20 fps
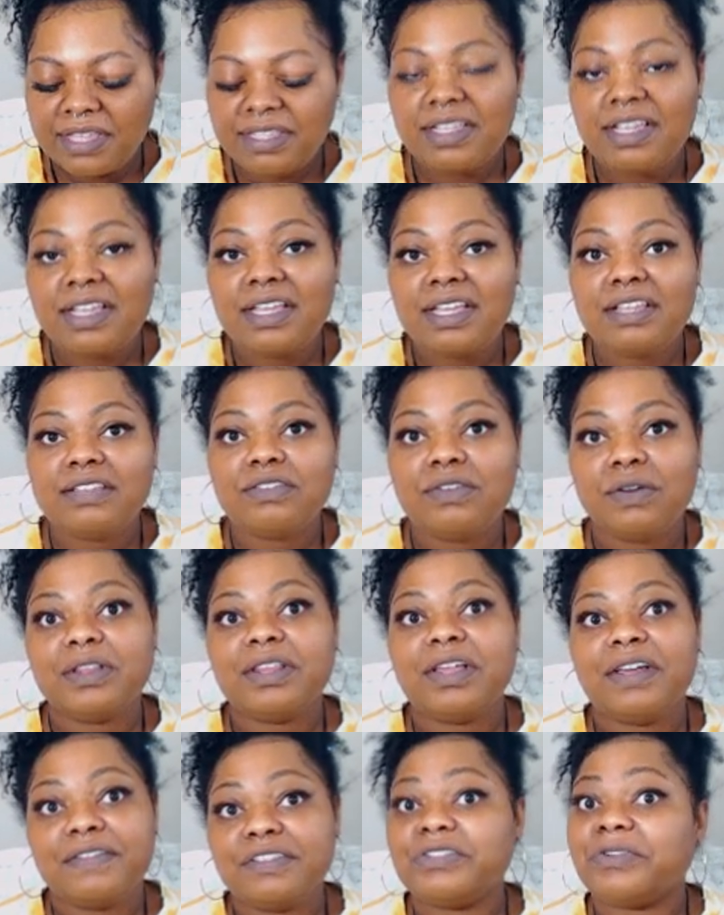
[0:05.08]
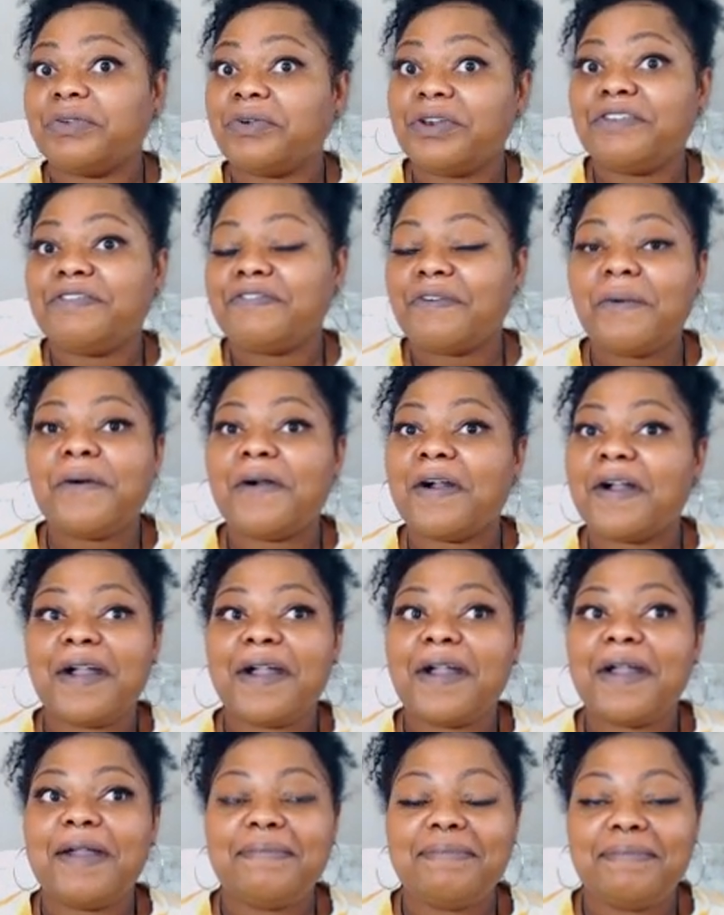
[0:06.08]
is your love story
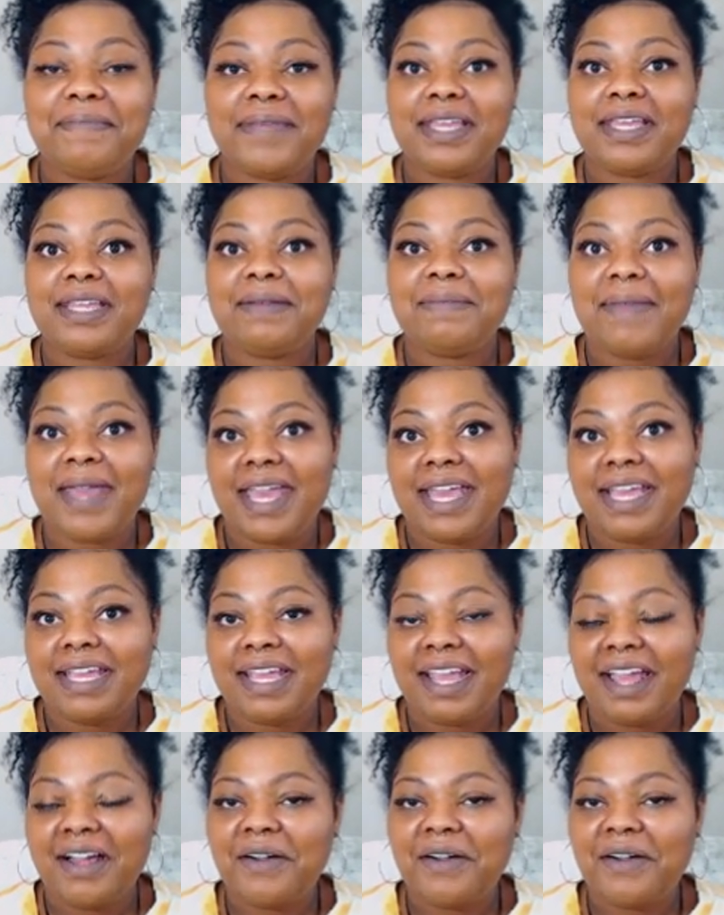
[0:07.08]
for mid-May.